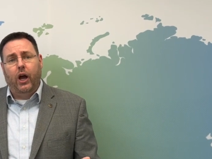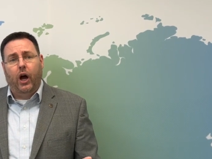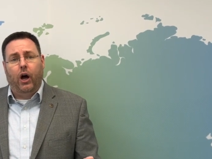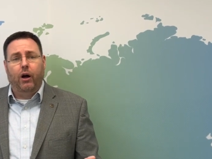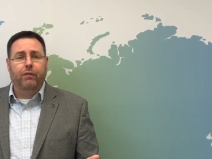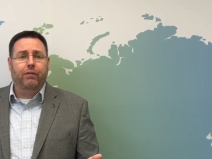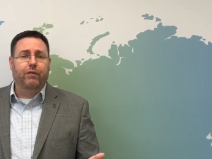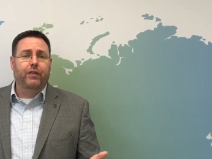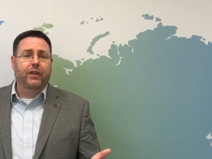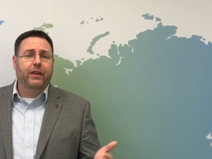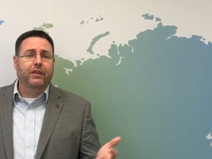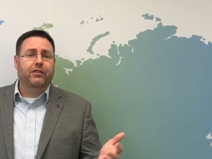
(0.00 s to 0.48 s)

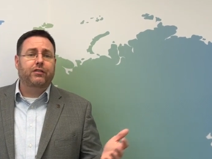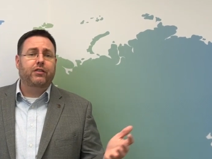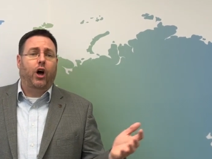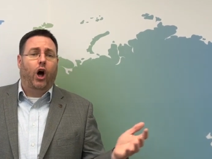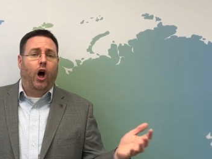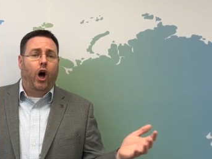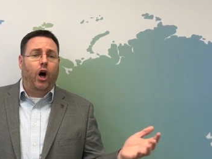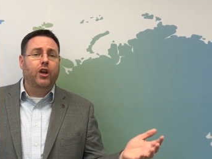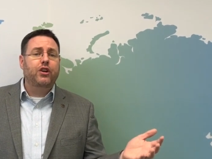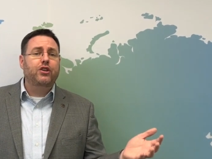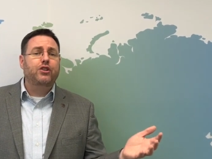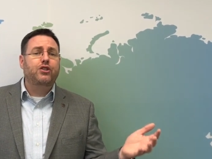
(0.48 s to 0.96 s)
of this
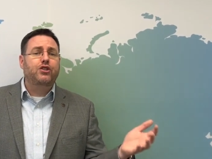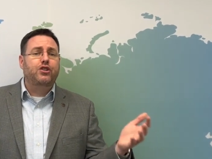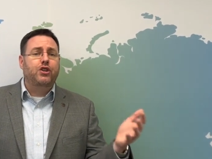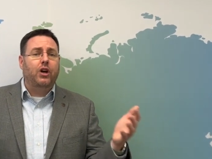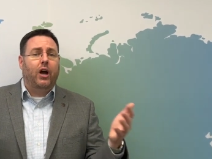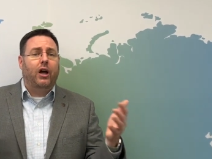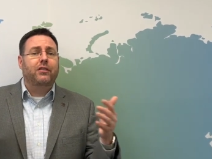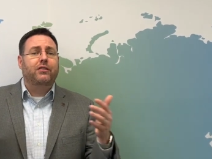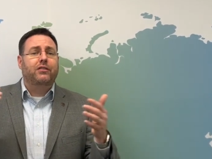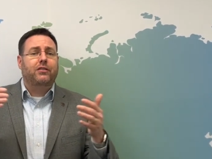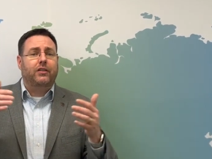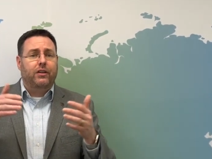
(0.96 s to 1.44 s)

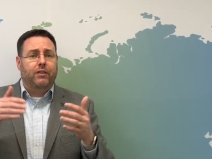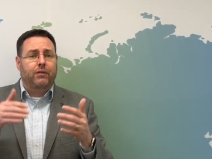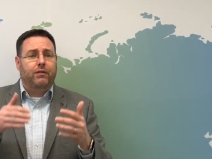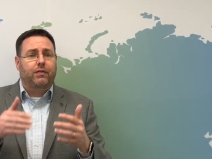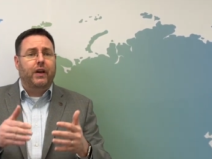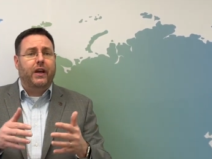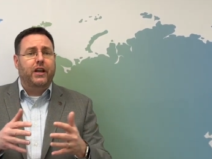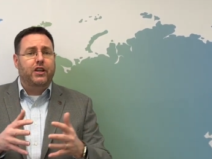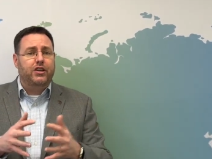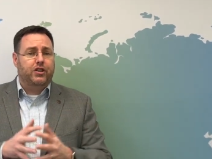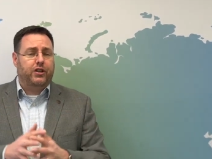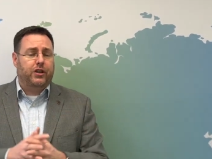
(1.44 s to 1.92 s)
unjust
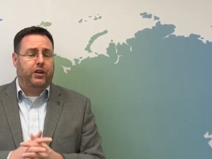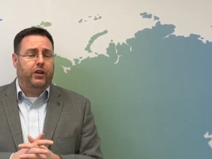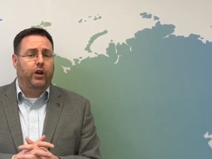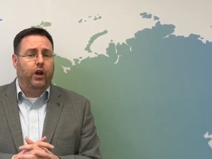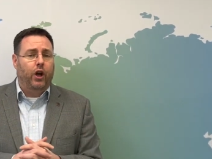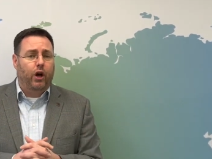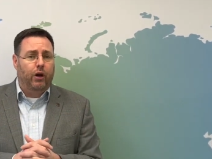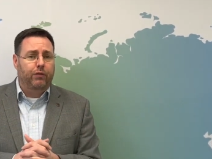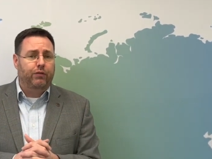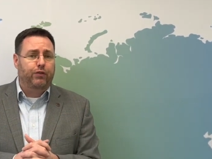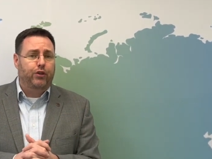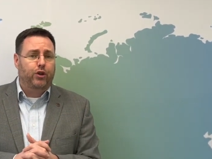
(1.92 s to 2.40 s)

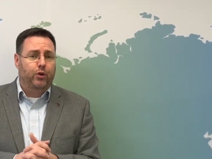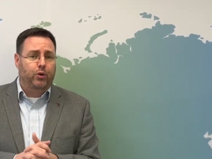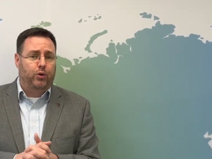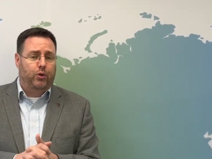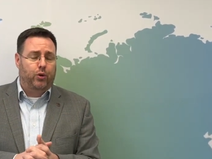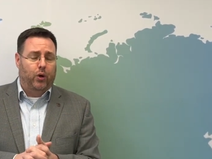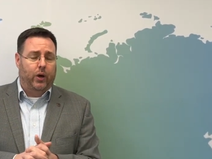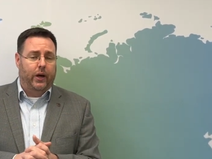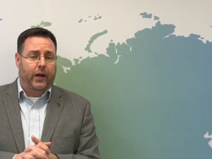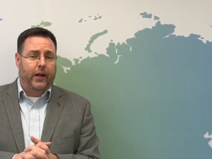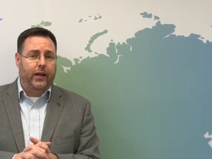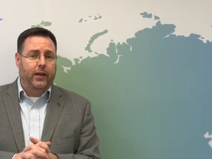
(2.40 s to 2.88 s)
invasion of
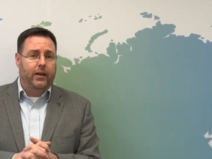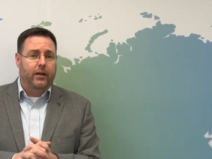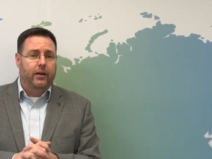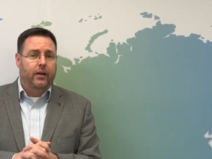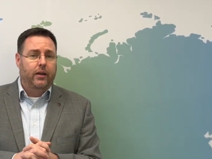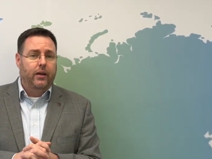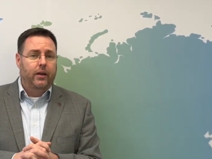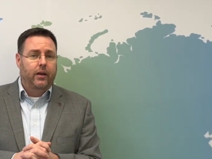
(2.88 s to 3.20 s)
Ukraine.